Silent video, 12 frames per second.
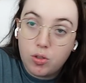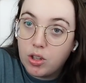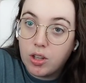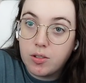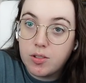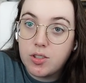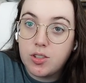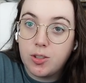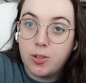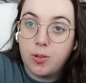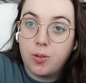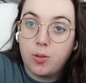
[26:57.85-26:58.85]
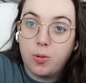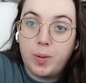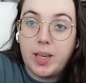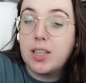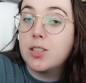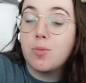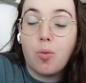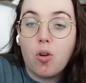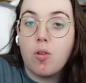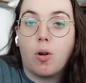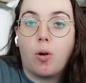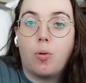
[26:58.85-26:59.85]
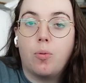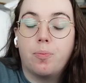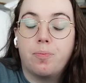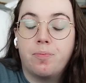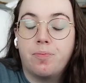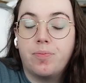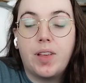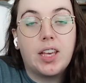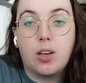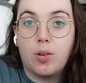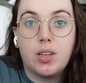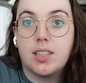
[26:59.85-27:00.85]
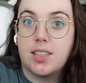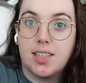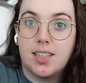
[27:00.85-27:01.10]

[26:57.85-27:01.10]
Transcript: close to being tomorrow and going to the